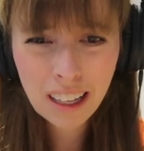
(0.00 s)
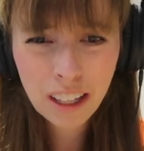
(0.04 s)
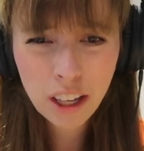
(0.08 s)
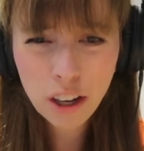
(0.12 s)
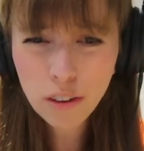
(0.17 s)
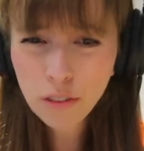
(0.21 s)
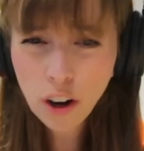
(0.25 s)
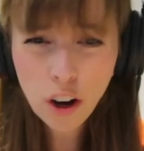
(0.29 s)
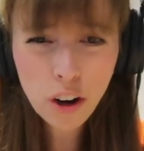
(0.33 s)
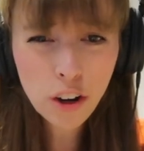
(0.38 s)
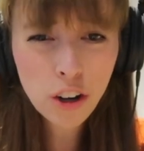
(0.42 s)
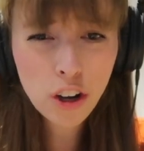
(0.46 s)

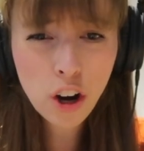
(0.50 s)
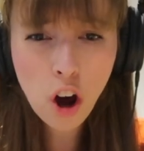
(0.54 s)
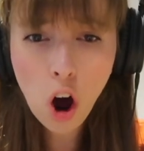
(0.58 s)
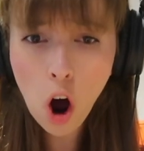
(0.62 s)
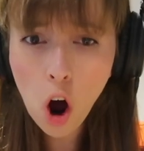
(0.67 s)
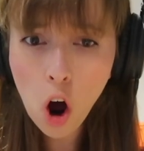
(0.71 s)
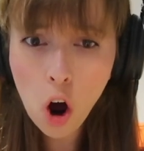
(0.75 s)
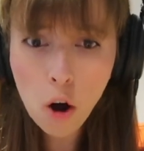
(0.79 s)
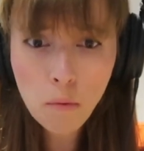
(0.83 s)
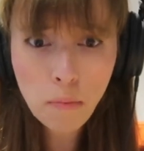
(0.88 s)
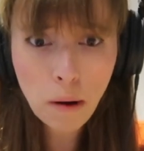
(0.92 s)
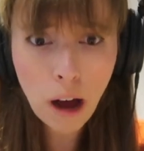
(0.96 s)
You've got
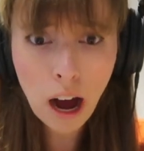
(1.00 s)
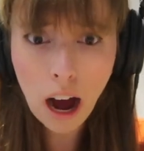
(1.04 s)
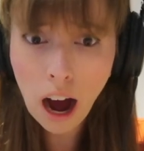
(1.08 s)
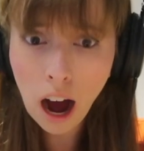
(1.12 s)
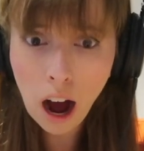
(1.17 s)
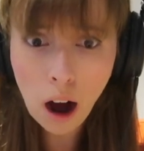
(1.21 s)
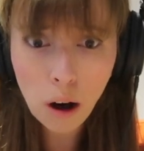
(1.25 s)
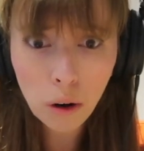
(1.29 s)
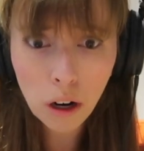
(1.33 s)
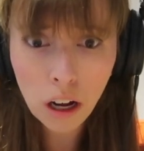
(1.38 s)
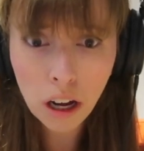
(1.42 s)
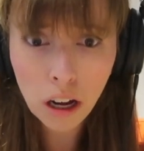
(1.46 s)
no
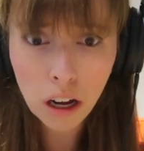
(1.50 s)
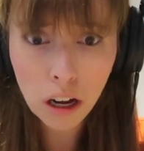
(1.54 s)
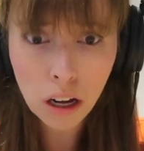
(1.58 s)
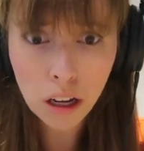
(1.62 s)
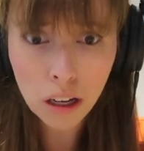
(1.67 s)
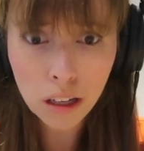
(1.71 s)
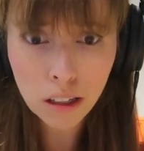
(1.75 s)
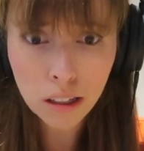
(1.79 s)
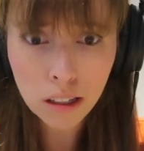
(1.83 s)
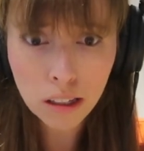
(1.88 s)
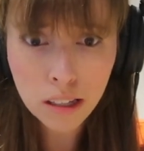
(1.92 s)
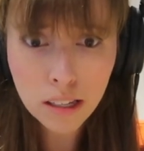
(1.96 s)

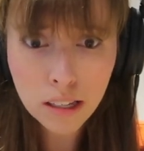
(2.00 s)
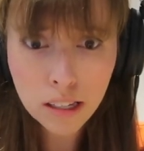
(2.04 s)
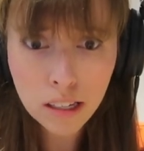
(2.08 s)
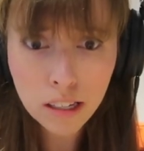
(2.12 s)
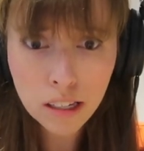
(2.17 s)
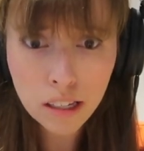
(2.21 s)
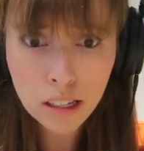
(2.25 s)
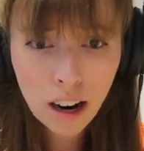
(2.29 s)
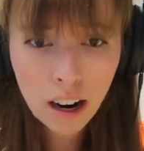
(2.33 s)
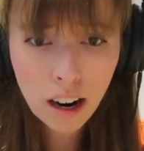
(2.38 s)
powers.